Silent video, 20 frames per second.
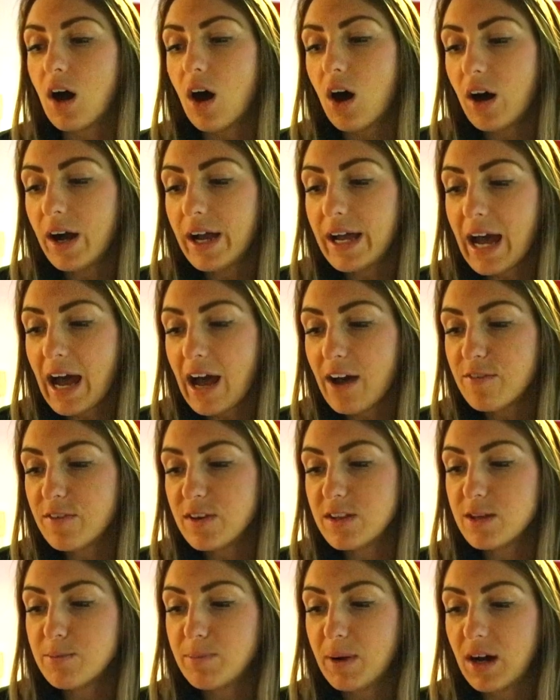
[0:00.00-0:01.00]
I have
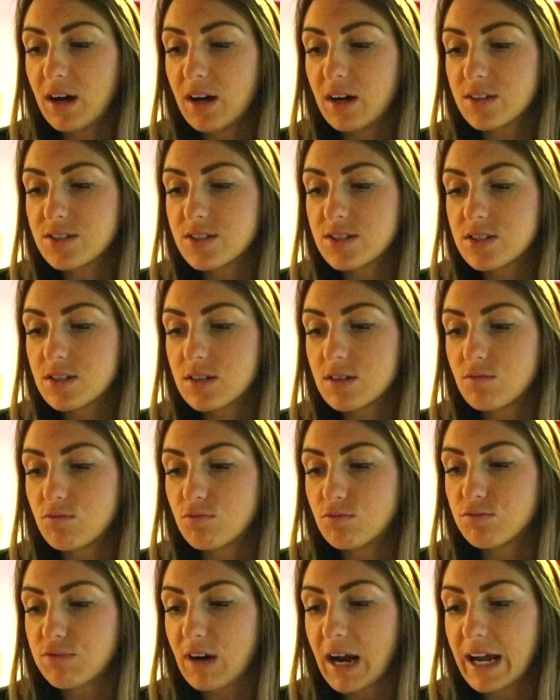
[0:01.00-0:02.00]
in the past
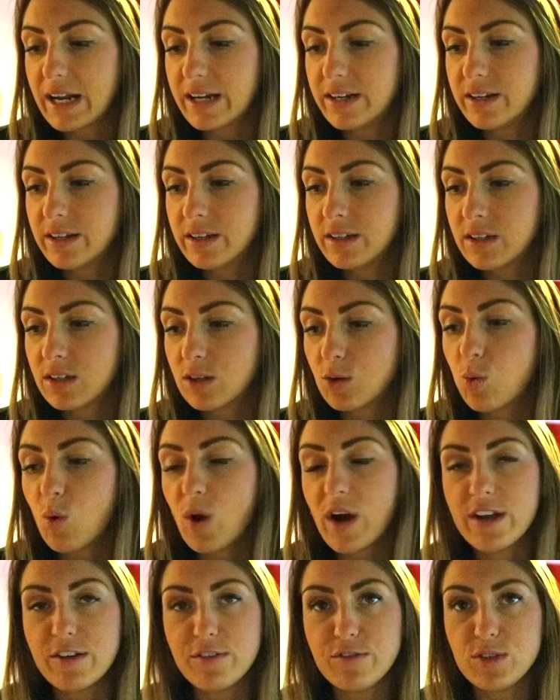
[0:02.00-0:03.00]
ran
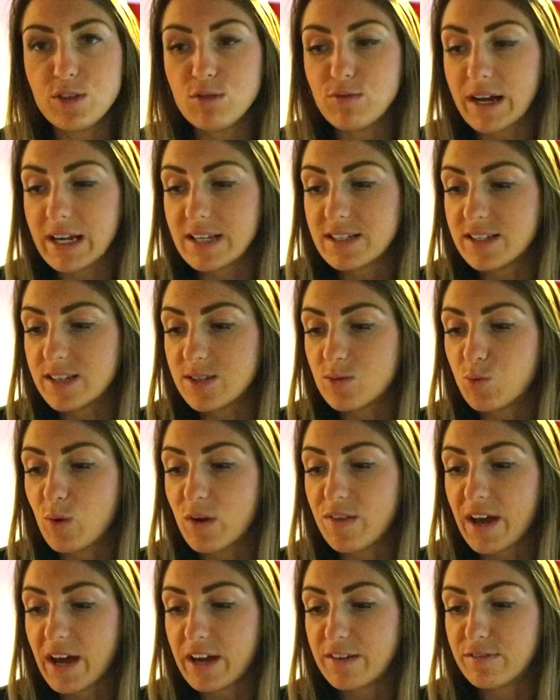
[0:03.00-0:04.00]
quite a few races
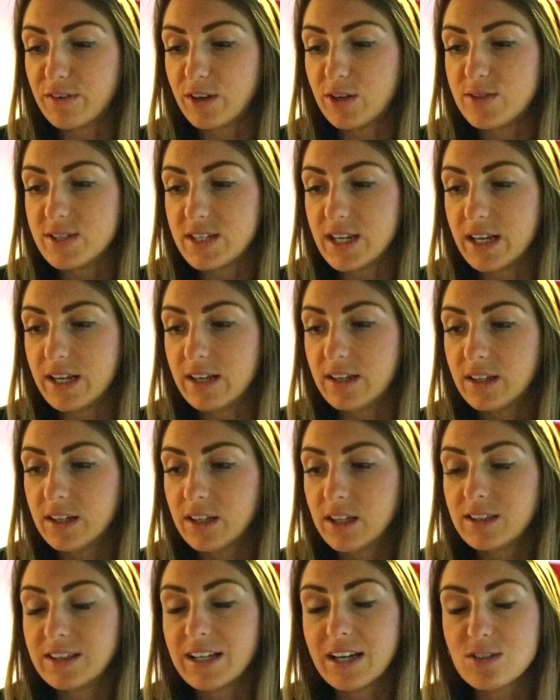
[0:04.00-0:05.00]
with headphones in.
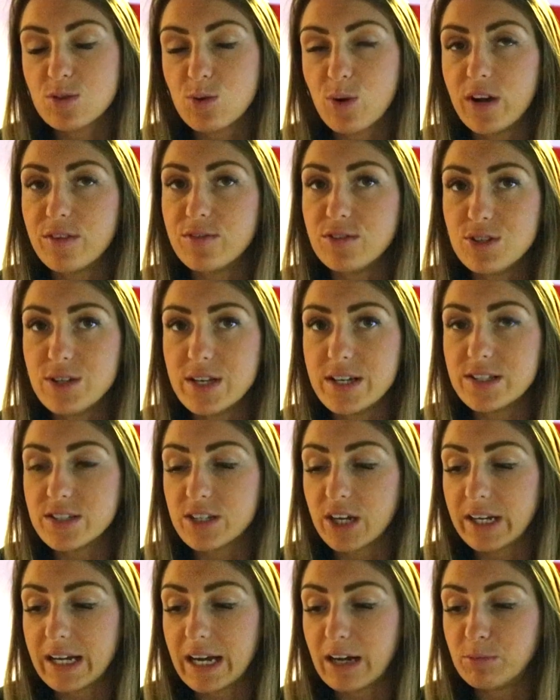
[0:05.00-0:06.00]
That's quite a few years
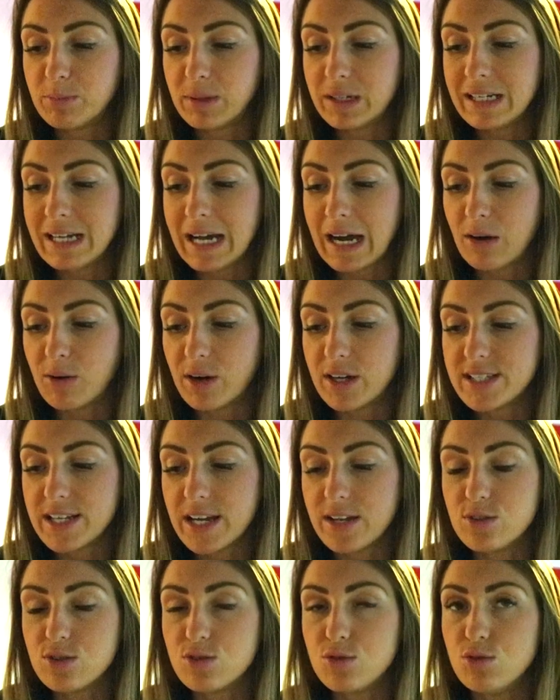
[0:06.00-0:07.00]
ago now, but now I
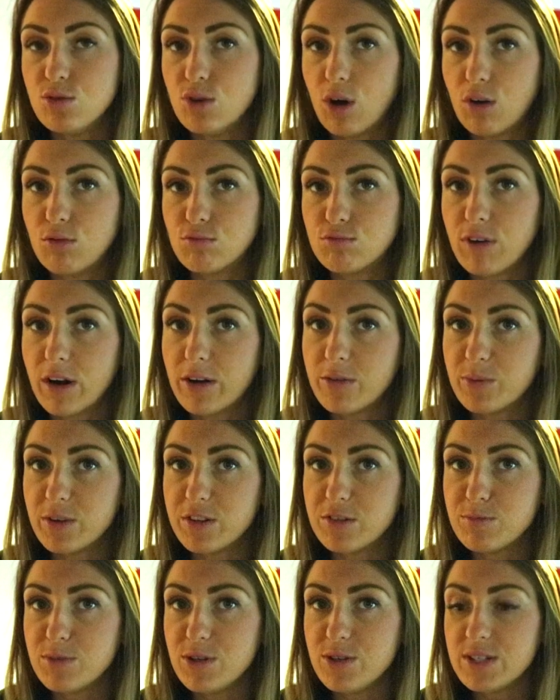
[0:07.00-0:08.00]
tend to not run
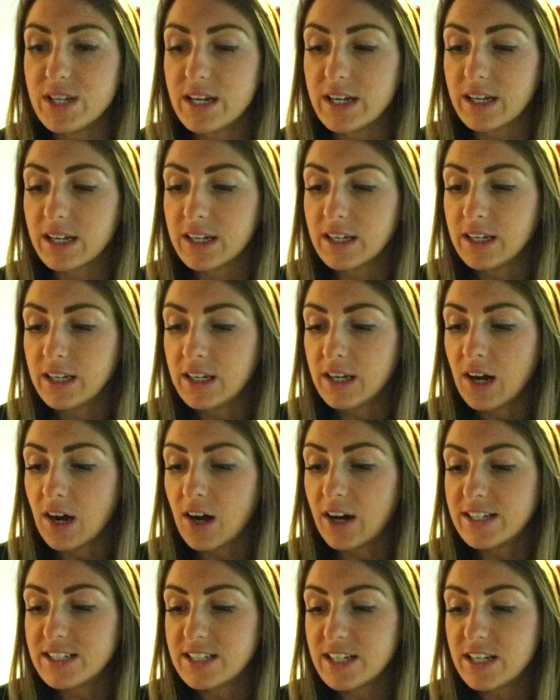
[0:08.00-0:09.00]
with music.
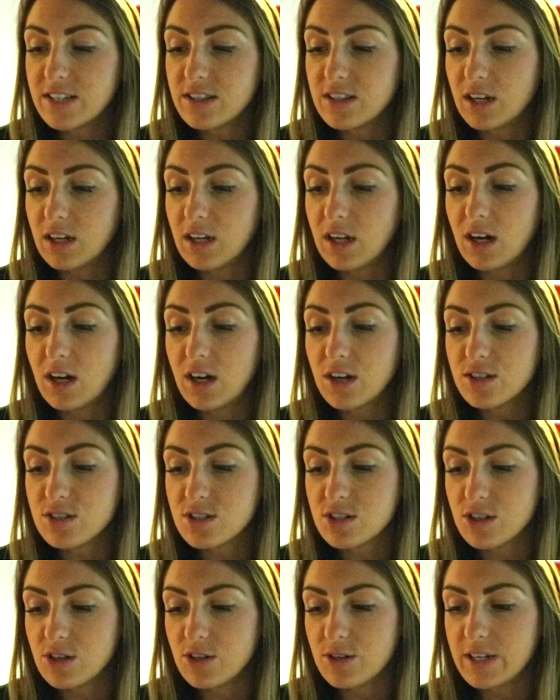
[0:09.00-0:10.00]
I did the
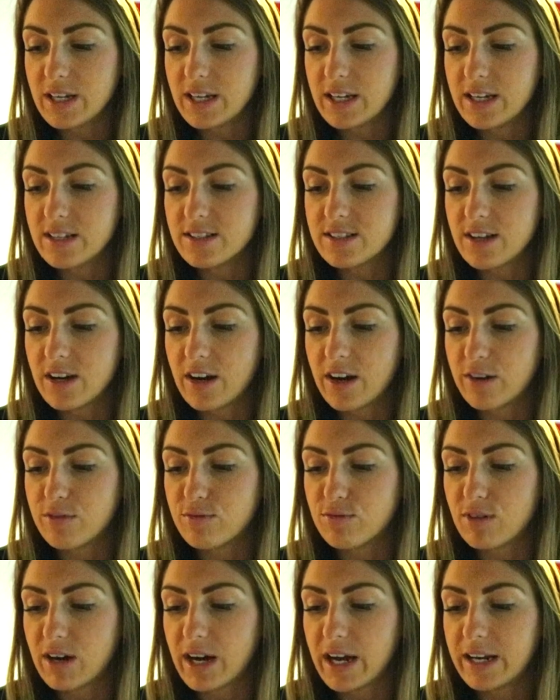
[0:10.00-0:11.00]
last 2 years that
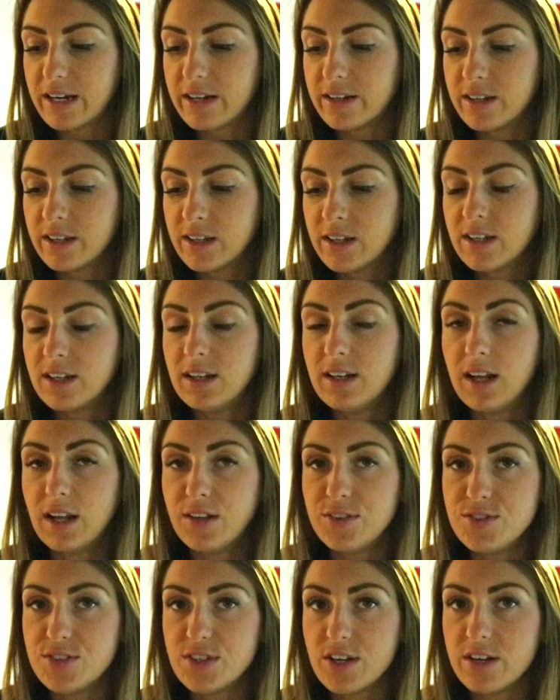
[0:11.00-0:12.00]
I've ran
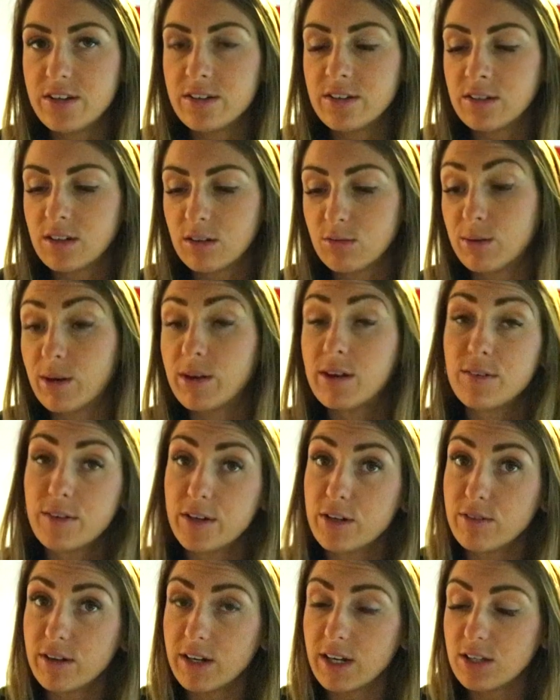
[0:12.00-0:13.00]
London. Well, I've
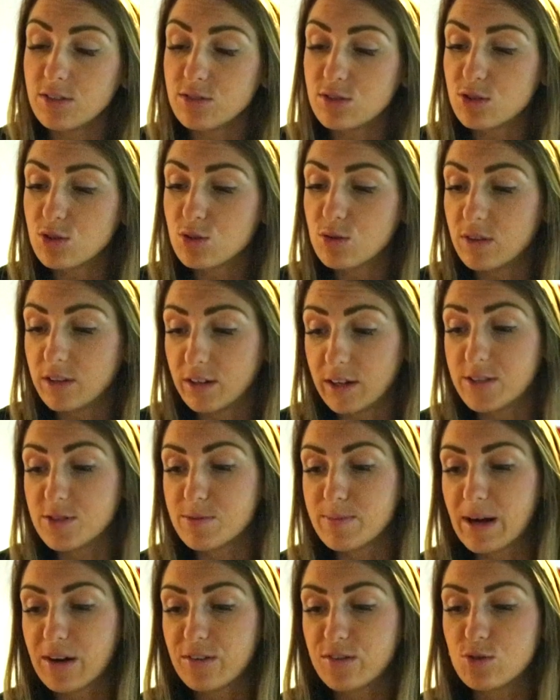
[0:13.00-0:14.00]
only run the
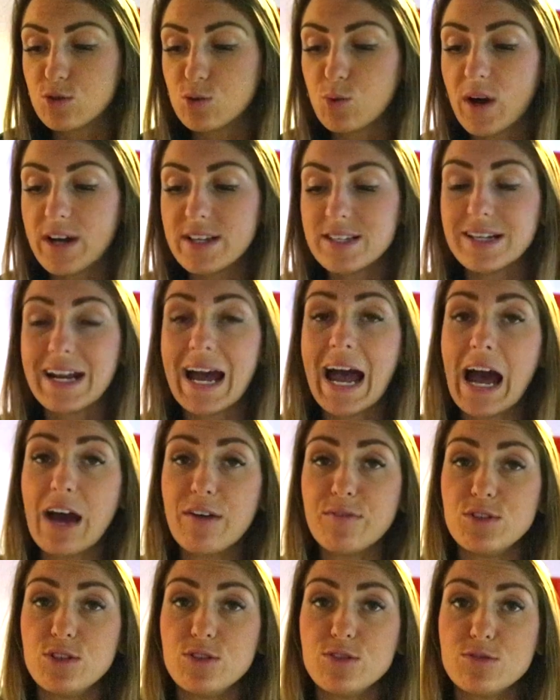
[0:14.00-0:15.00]
London Marathon twice, and I
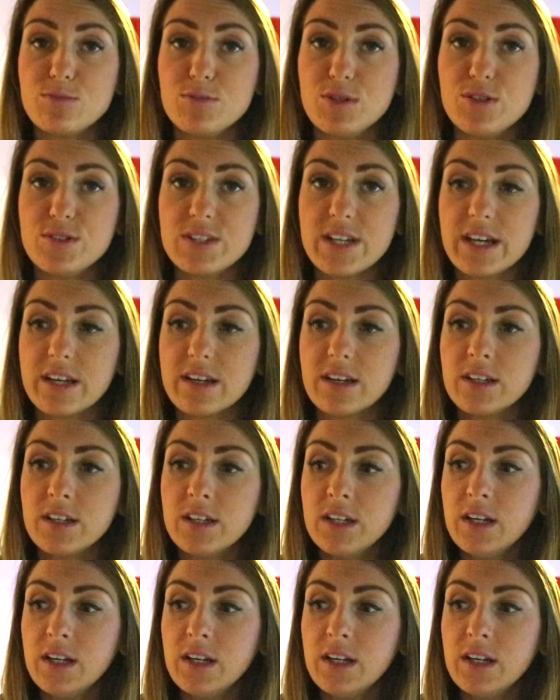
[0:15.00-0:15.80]
have used music.